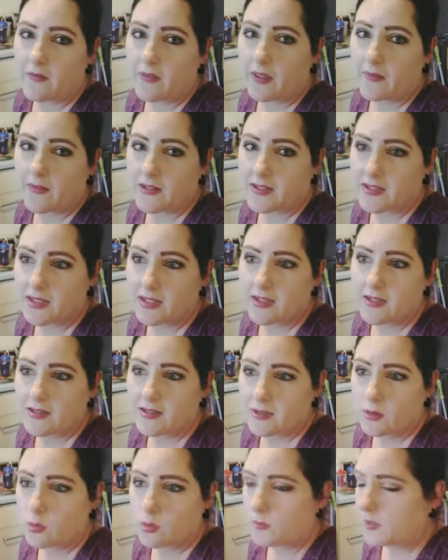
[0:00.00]
that the tea is
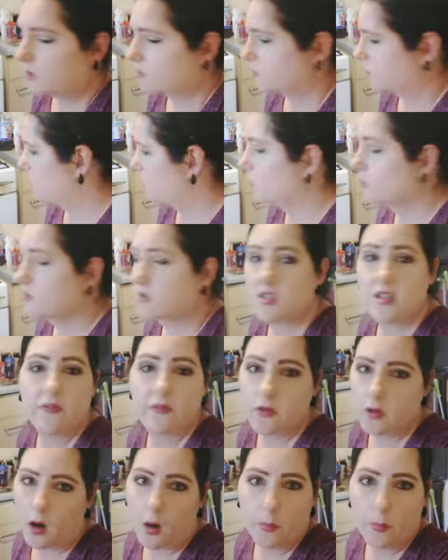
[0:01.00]
almost cooked, if
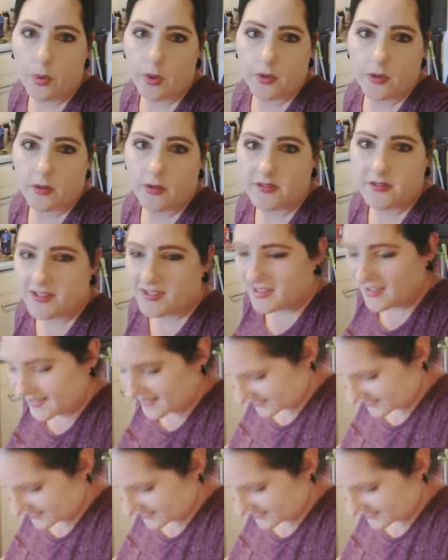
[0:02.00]
not burnt.